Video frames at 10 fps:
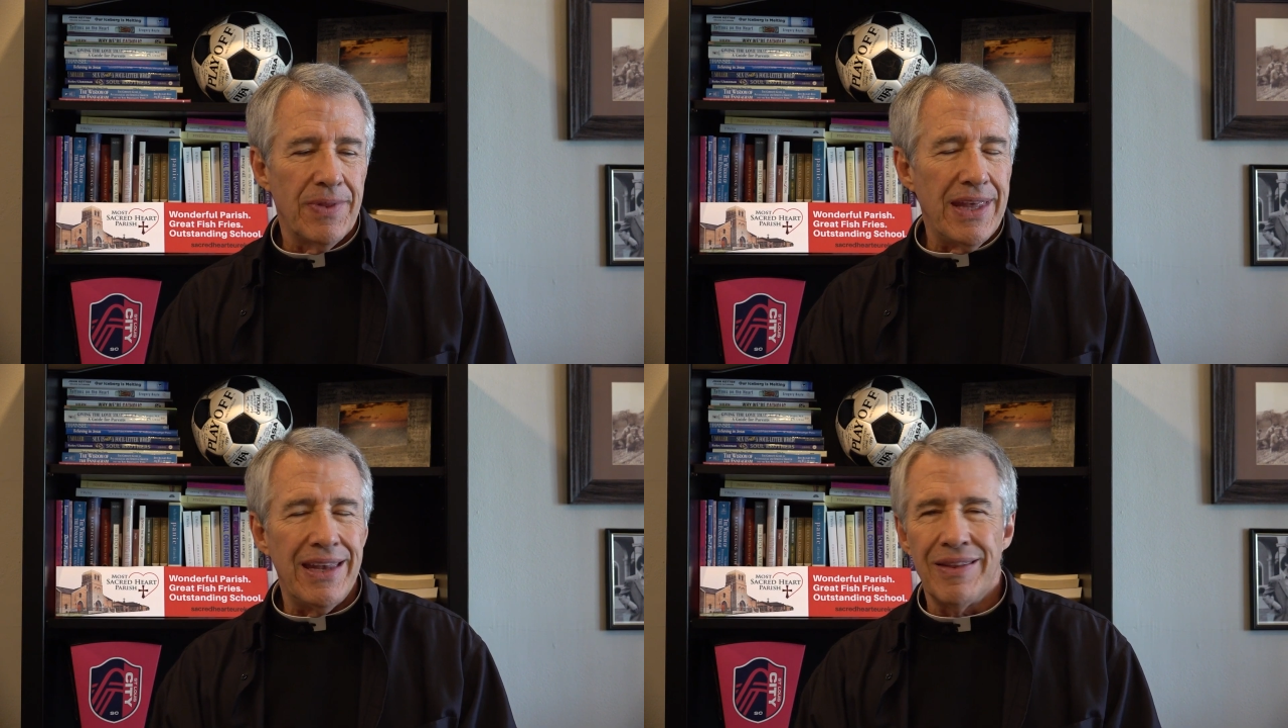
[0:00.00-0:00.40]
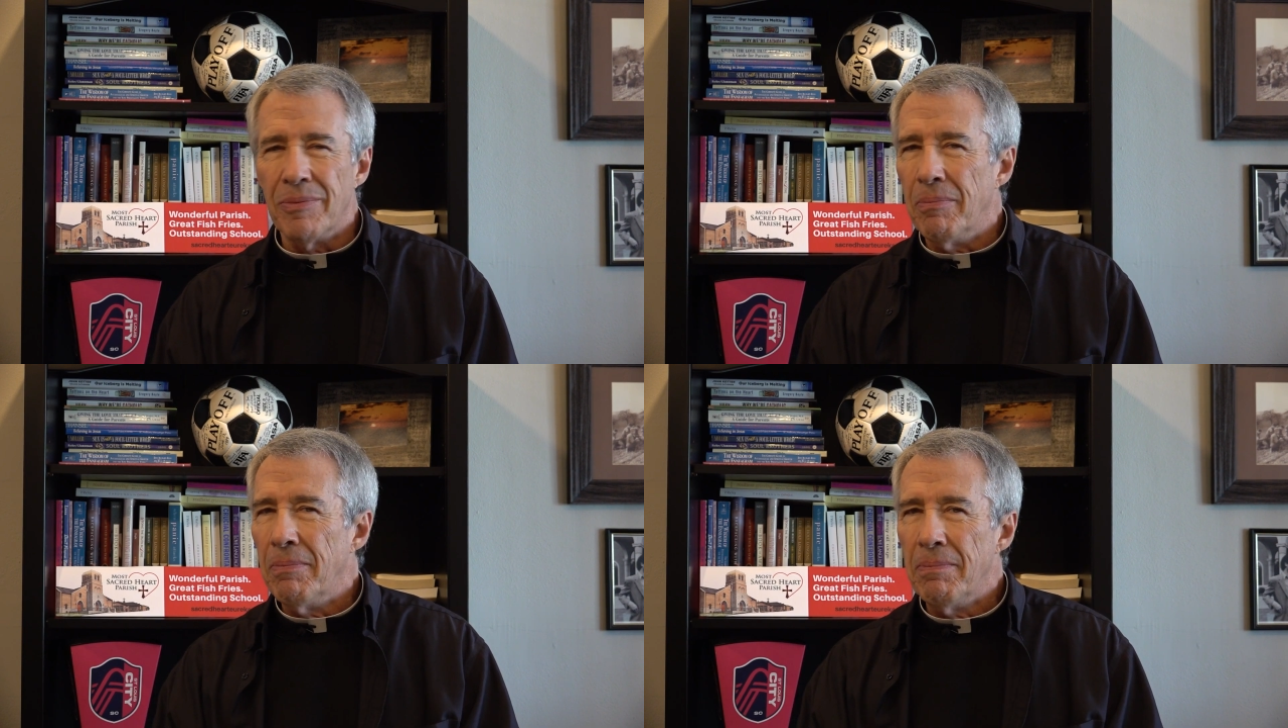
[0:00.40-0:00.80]
and the
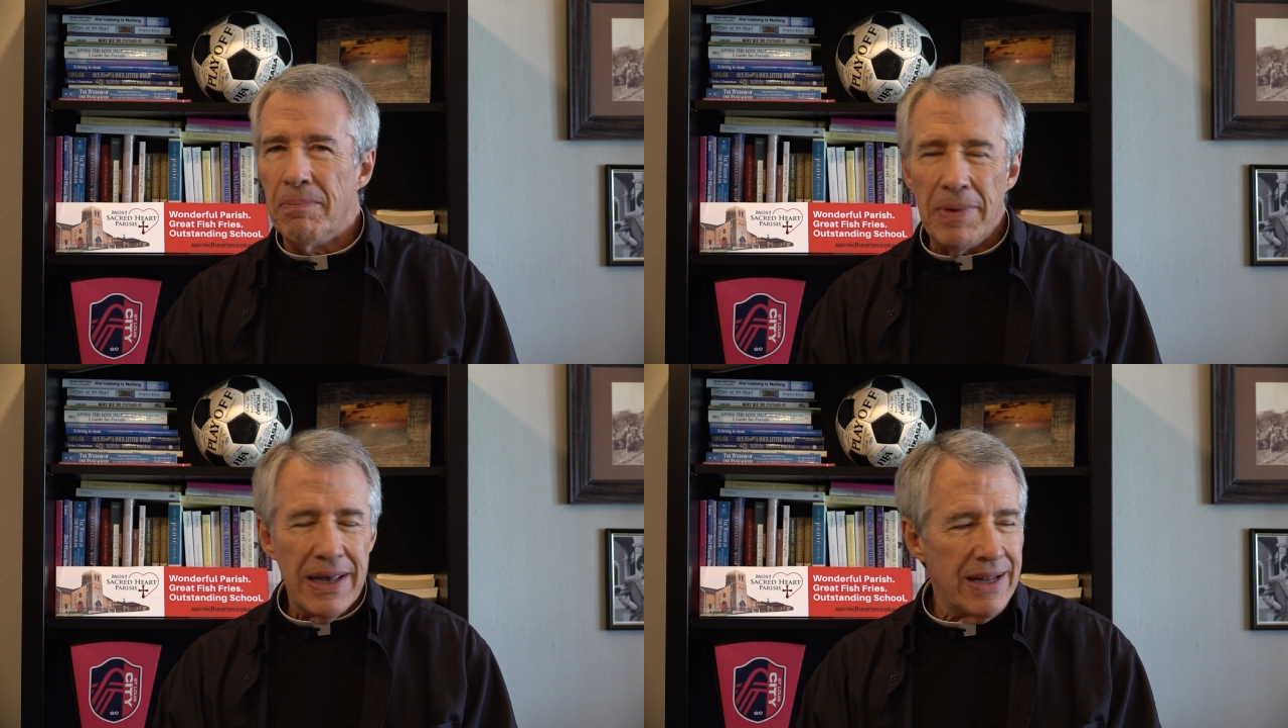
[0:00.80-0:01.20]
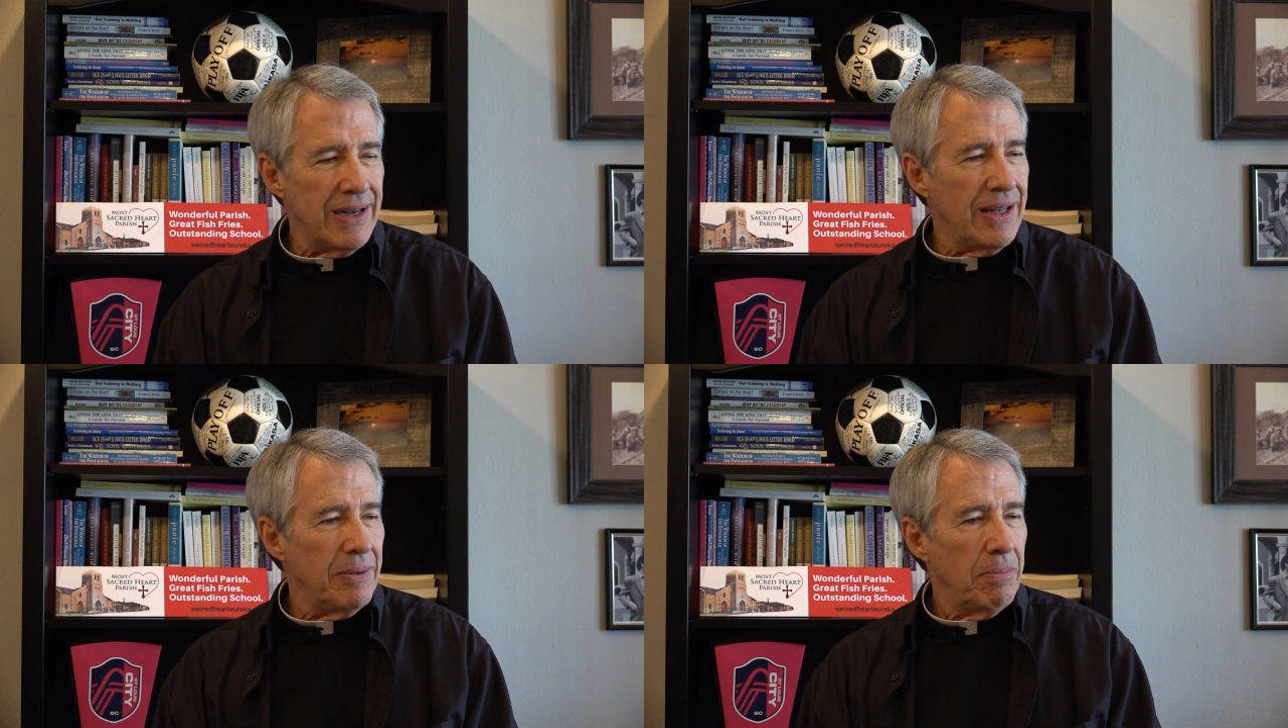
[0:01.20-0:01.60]

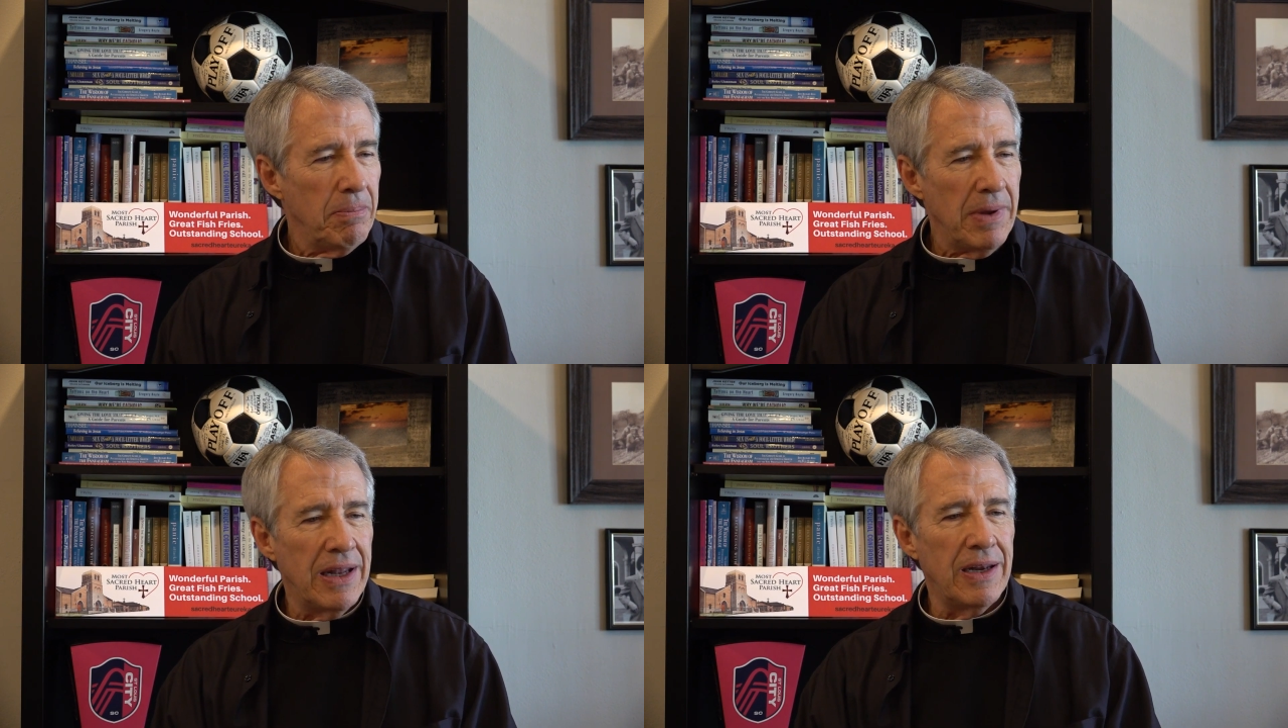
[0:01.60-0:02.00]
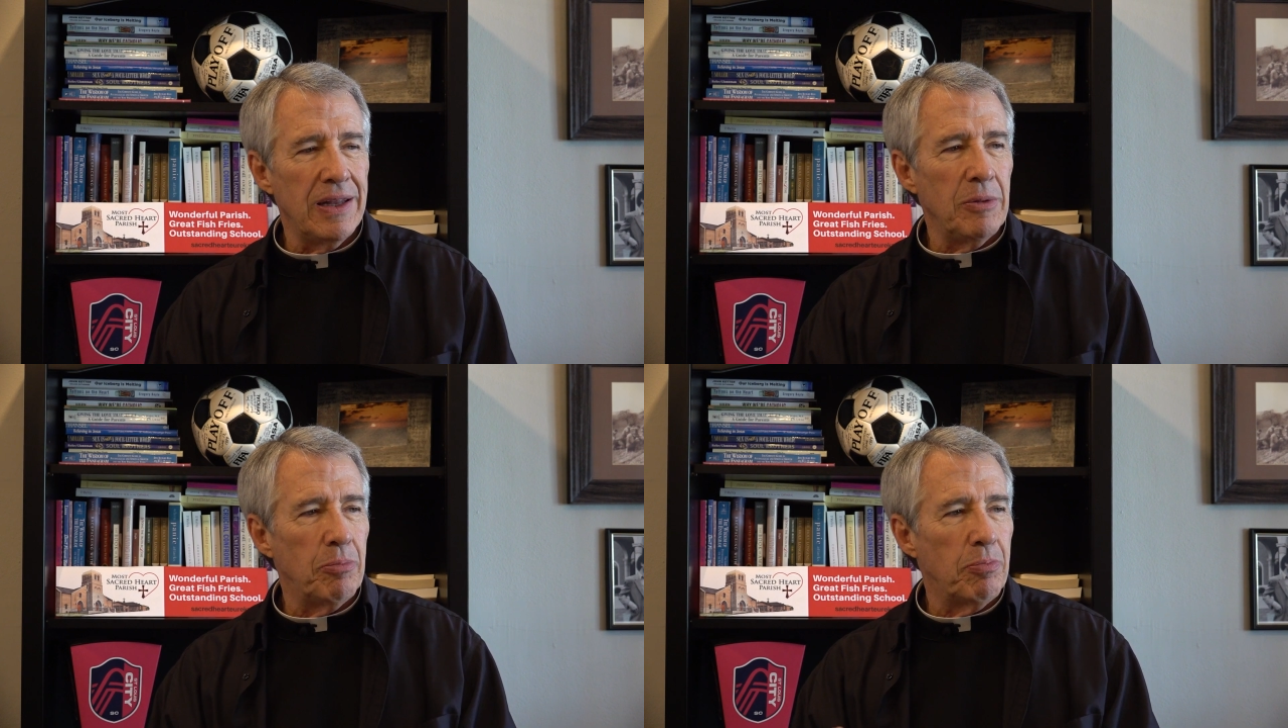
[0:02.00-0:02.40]
many,
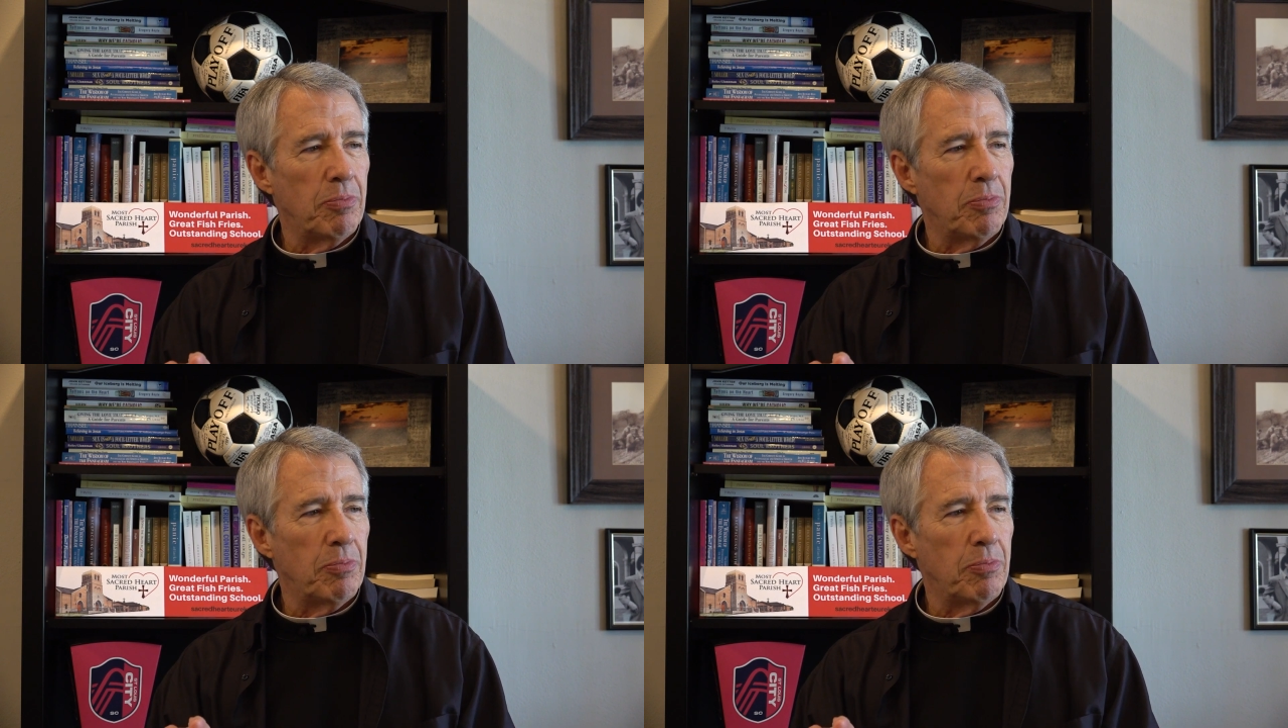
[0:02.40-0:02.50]
many